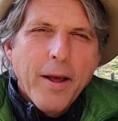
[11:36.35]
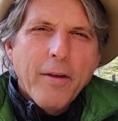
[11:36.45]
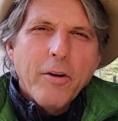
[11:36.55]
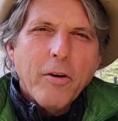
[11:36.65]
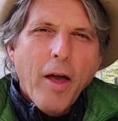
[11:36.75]

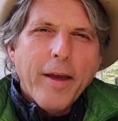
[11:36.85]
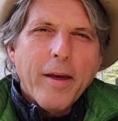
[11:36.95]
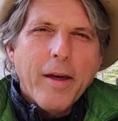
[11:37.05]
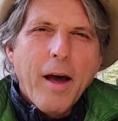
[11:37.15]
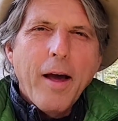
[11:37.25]
You're like a
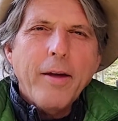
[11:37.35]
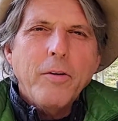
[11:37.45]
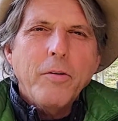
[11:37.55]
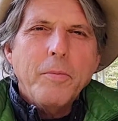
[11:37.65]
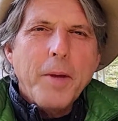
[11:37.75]
guy who
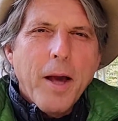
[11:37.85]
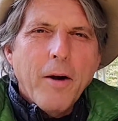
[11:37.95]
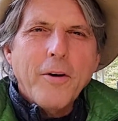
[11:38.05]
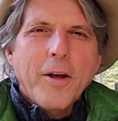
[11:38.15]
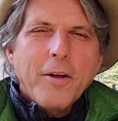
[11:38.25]
would be
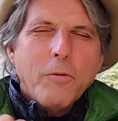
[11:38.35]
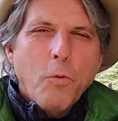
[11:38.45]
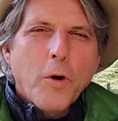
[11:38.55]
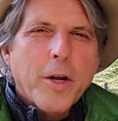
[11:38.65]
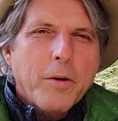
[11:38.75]
out
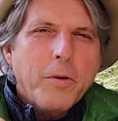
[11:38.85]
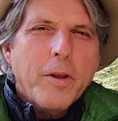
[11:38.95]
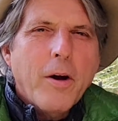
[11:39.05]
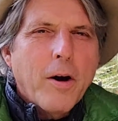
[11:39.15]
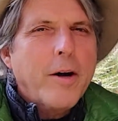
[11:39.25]
working really
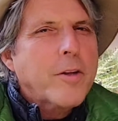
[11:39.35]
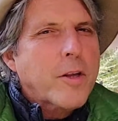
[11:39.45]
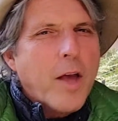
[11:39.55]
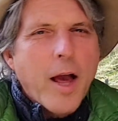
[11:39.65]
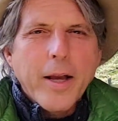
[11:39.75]
hard and he says,
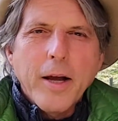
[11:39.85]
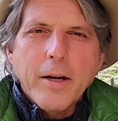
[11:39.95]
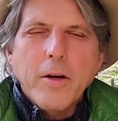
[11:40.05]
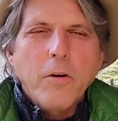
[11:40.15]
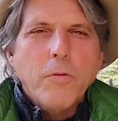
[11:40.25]
I got to
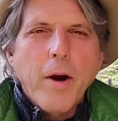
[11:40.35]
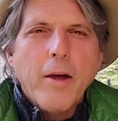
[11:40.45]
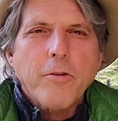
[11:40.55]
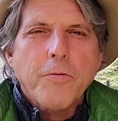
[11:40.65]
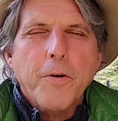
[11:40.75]
go
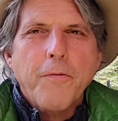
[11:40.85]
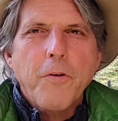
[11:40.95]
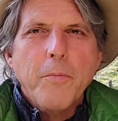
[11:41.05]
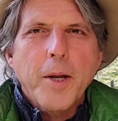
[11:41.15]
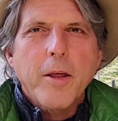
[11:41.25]
rest for a
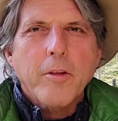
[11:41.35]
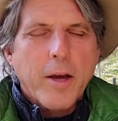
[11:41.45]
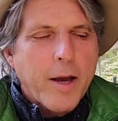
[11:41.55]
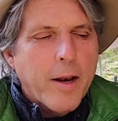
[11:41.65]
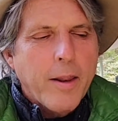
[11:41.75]
few minutes. I
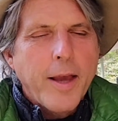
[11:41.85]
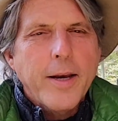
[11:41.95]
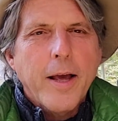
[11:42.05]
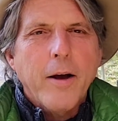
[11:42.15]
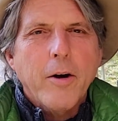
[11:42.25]
got to lay
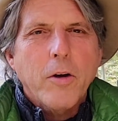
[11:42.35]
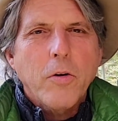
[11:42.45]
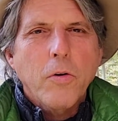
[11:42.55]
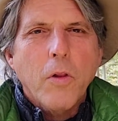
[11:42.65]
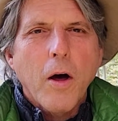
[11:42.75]
down and
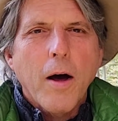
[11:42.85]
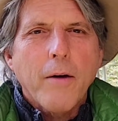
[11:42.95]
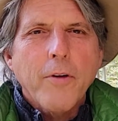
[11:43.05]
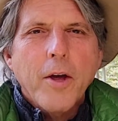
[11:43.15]
cool off.